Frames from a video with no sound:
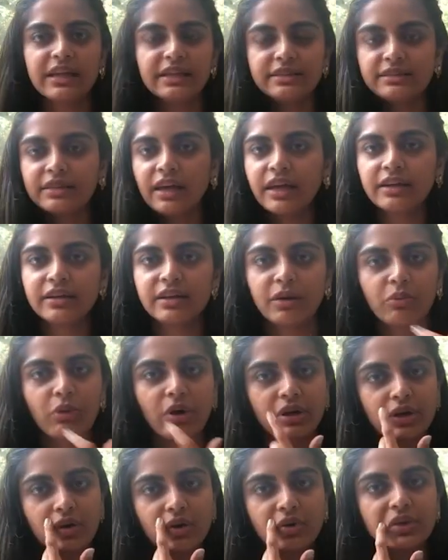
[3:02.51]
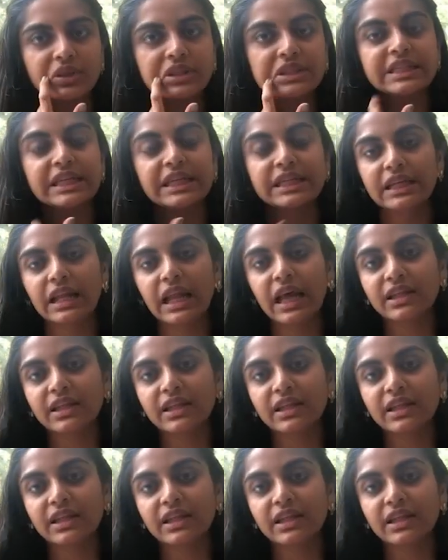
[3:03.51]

I decided I want to go to a stained